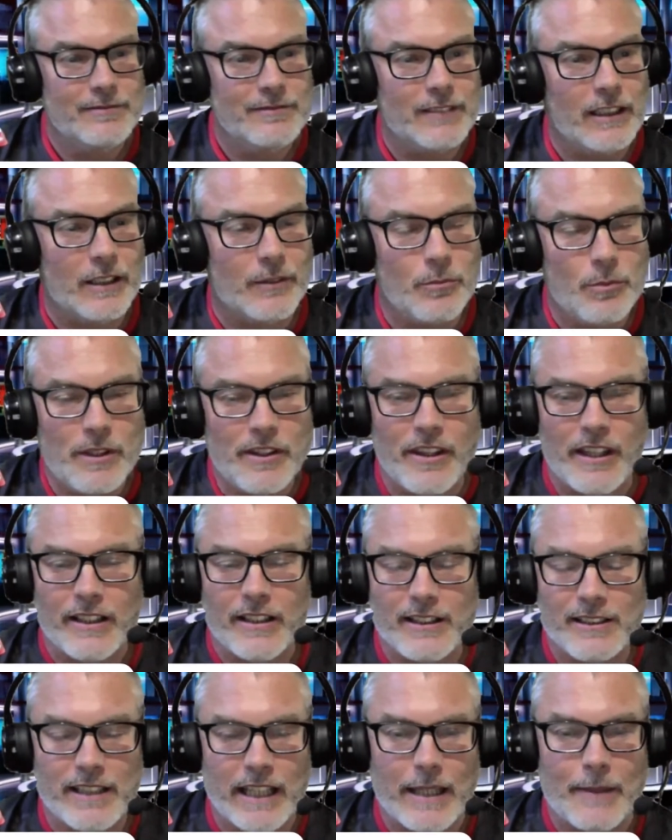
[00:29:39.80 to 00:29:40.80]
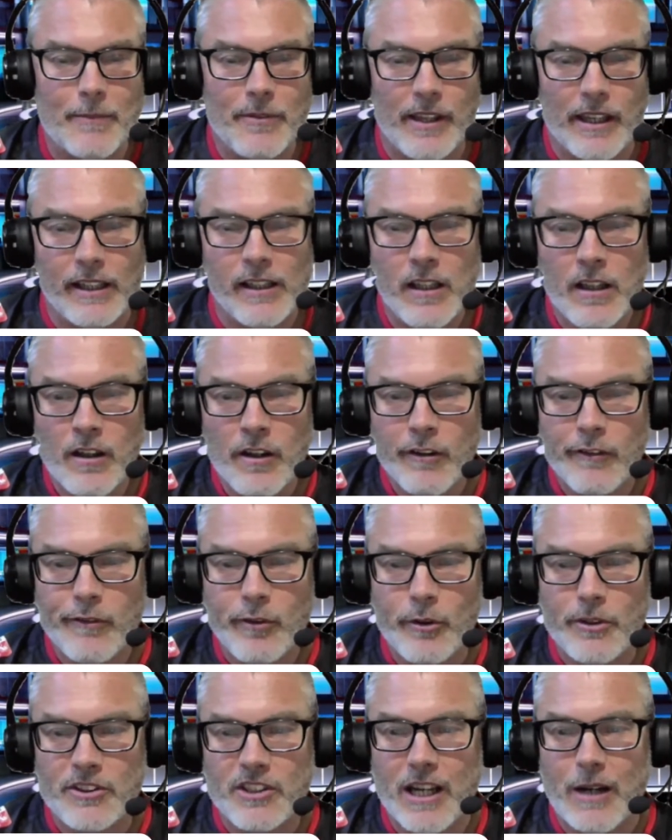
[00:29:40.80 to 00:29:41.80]
I would think the same thing.
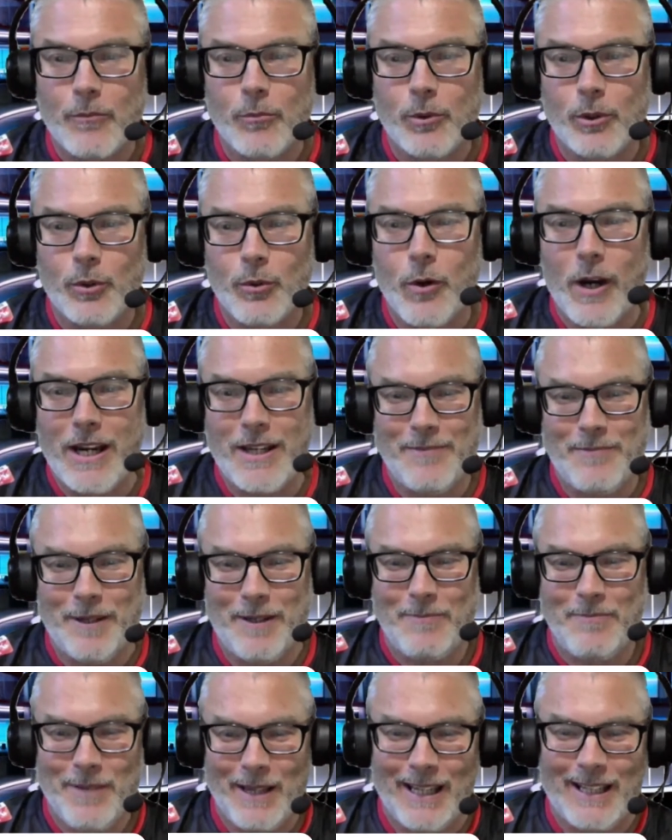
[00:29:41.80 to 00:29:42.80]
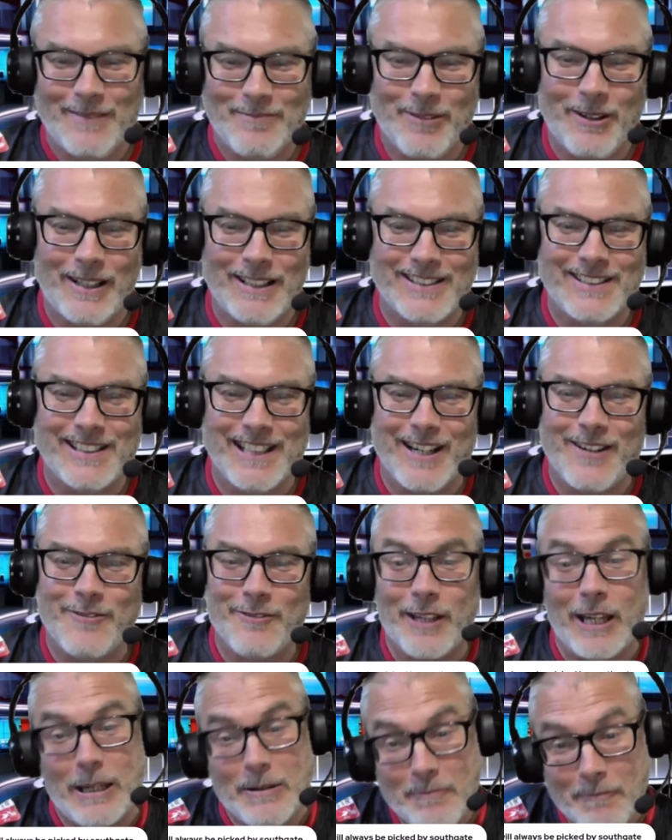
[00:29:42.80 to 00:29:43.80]
Forrest Gump will always be picked by
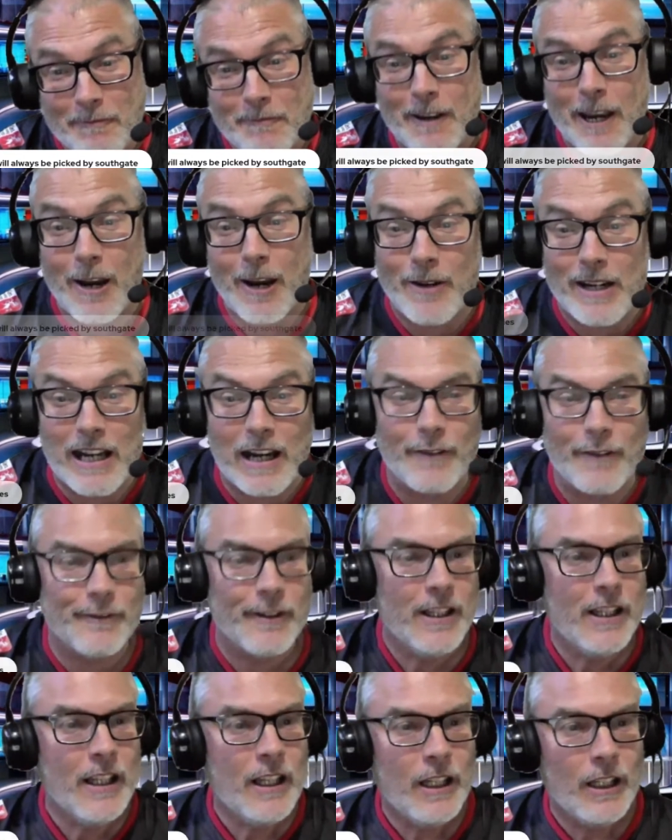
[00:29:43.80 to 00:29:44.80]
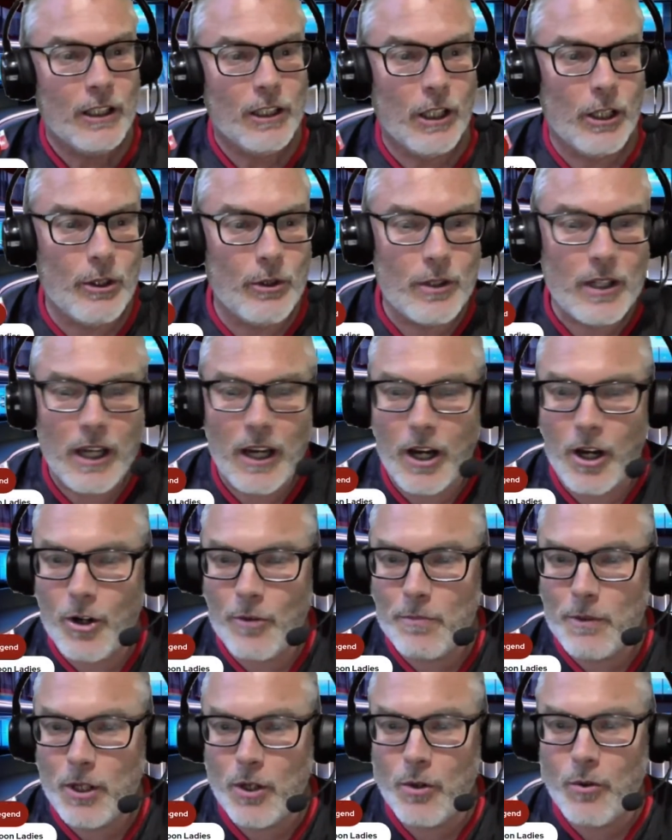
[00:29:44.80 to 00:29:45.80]
Southgate. Fair enough. Luke,
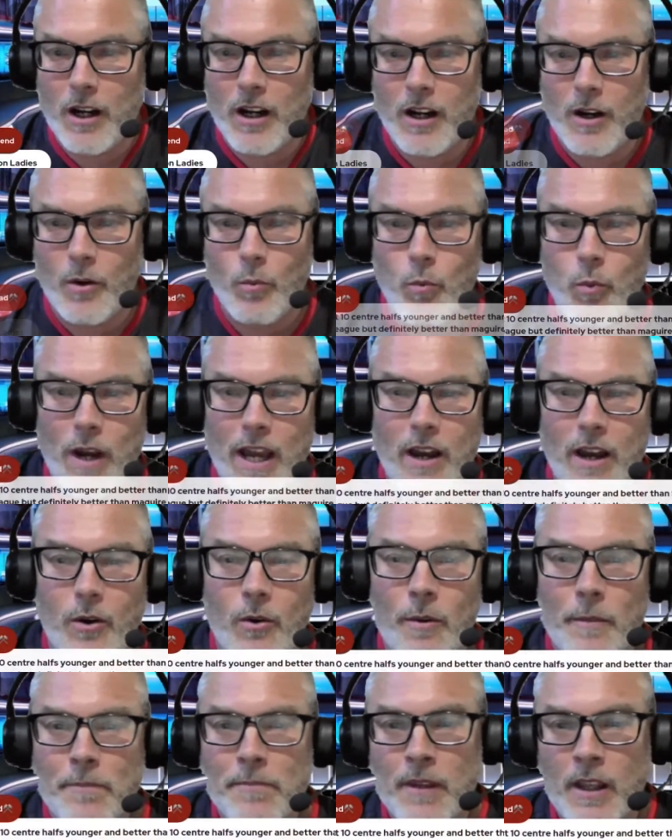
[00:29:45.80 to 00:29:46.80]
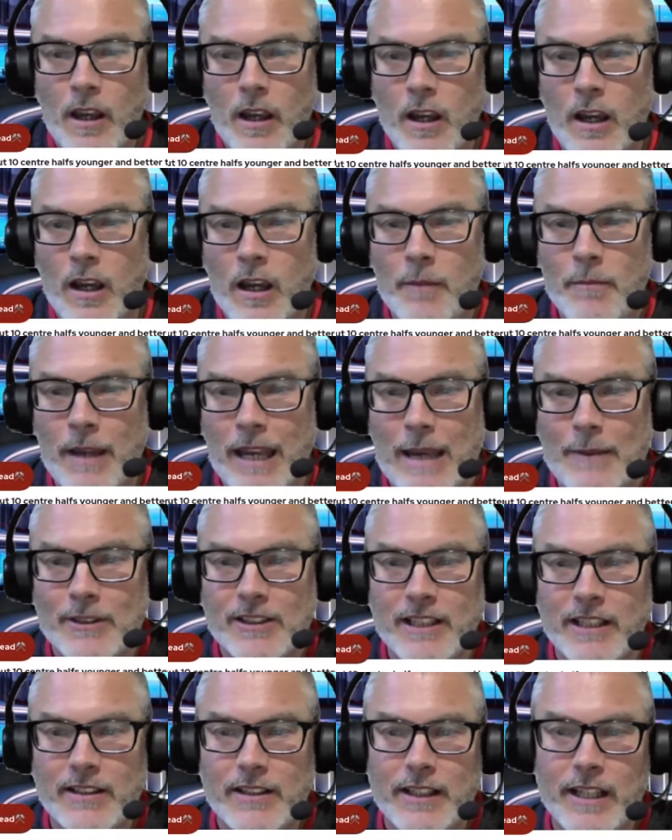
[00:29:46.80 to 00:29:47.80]
hope you are well. Um, Hammer
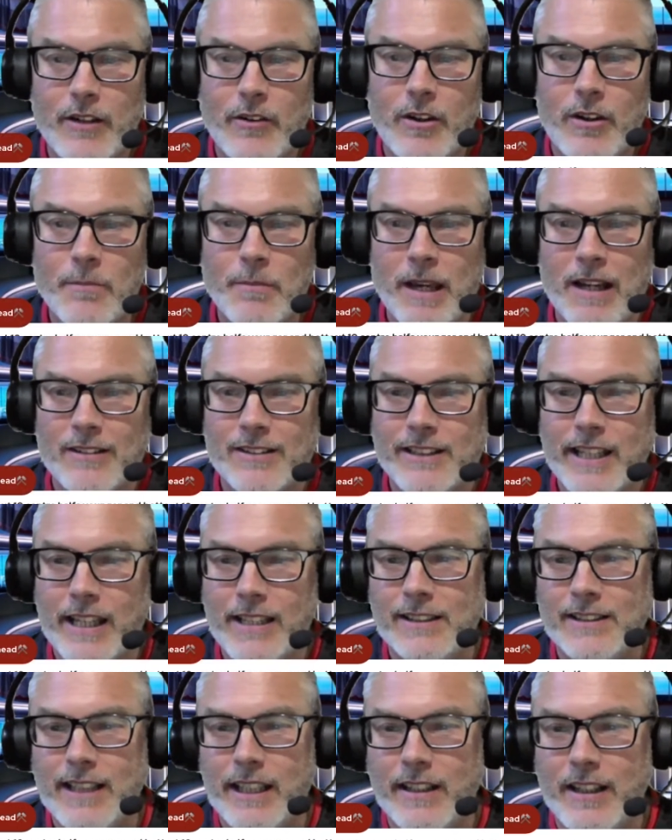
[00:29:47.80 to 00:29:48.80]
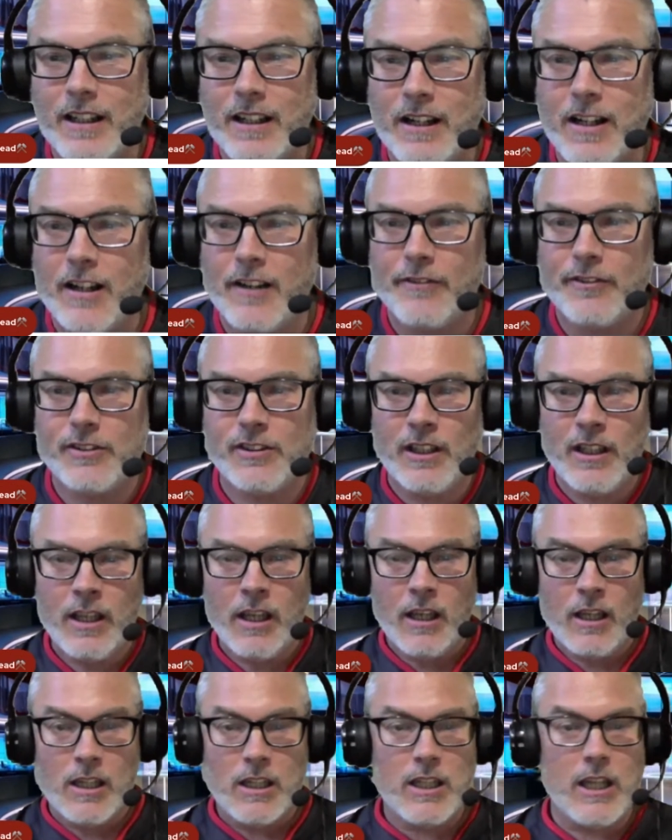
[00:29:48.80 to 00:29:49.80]
said, there are about ten centre halves
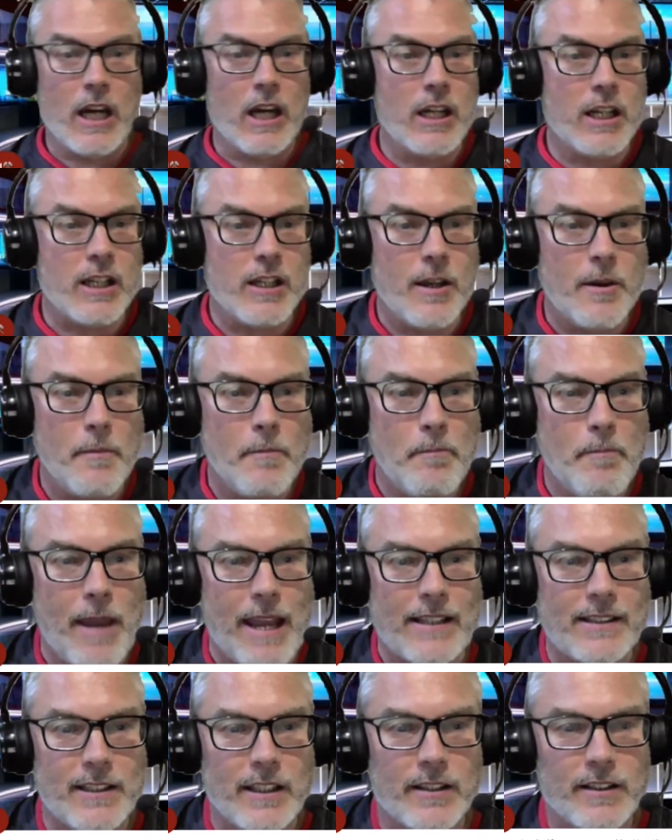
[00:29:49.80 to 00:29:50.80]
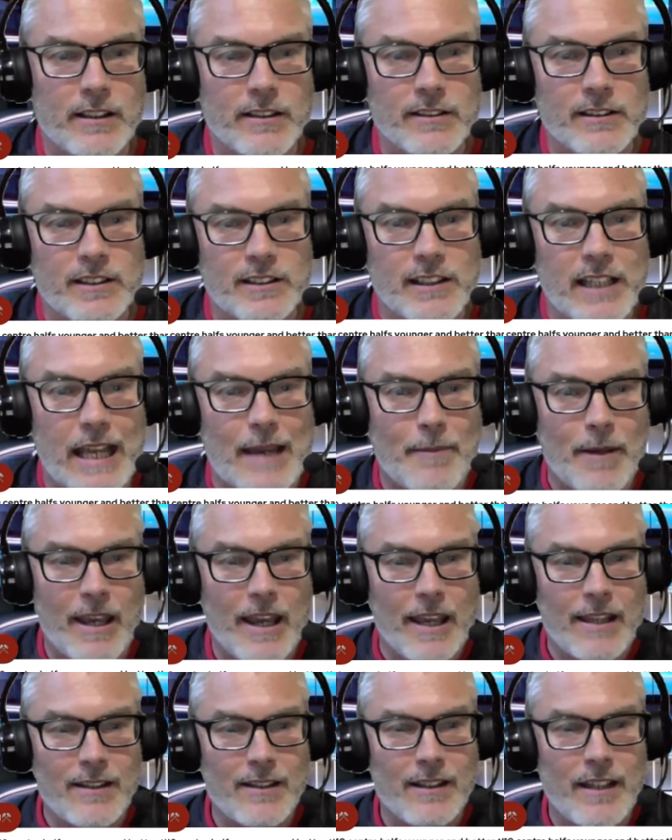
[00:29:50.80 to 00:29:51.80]
younger and better than
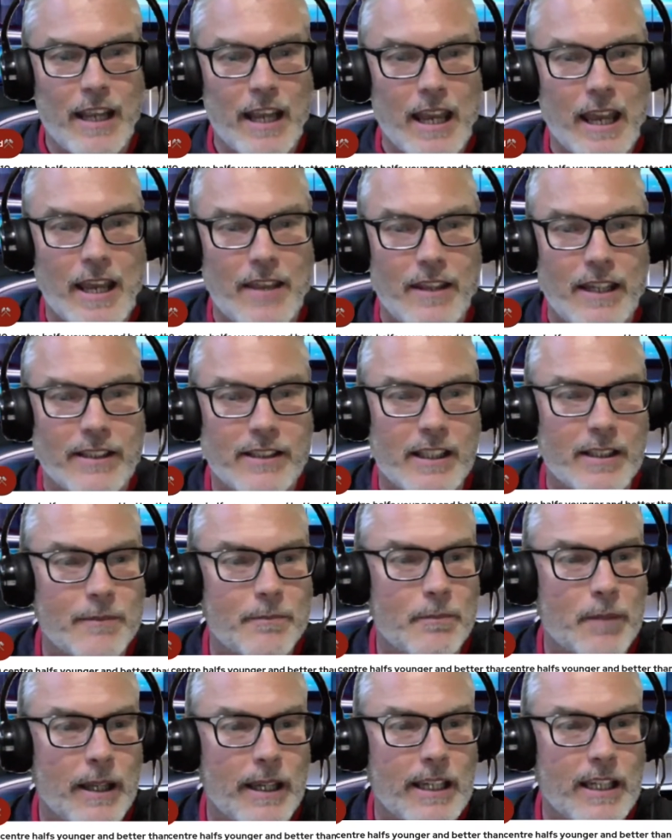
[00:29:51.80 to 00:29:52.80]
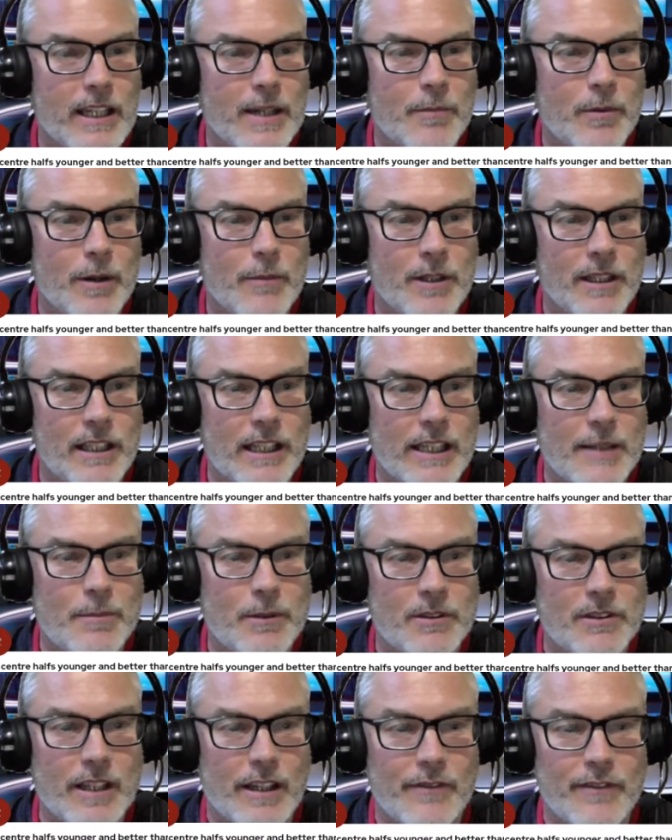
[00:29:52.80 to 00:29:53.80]
Slabhead. Yeah, they didn't play in the Premier League,
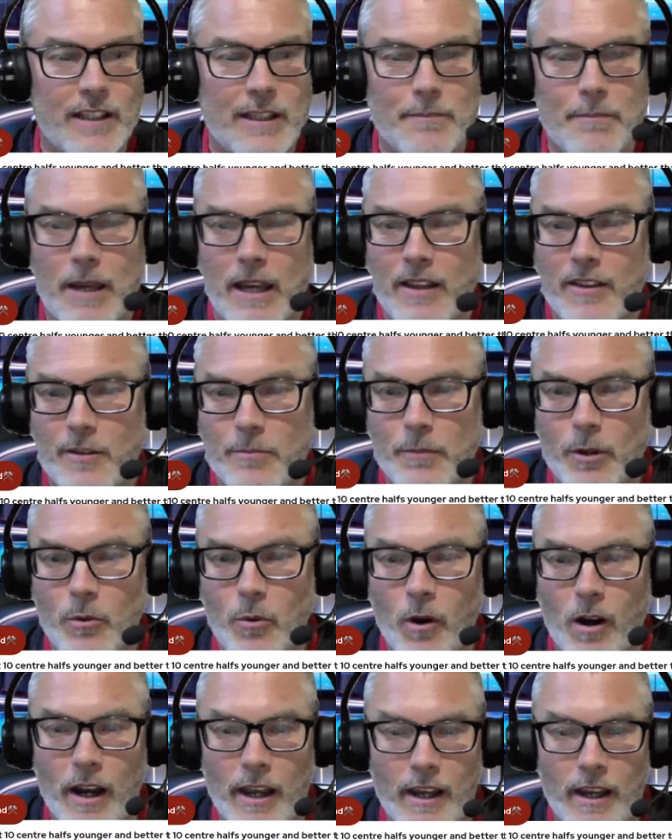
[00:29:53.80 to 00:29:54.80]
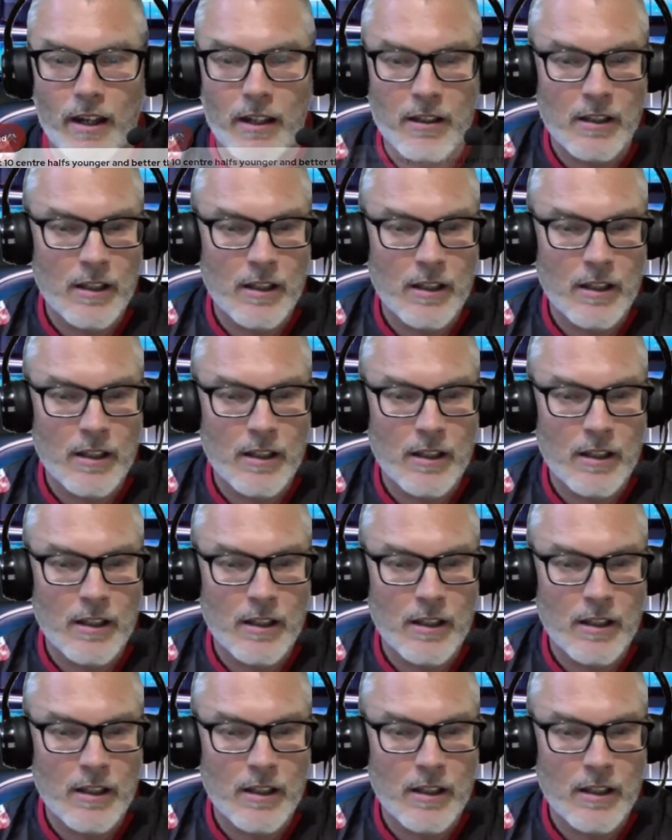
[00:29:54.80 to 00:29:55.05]
but definitely better than Maguire.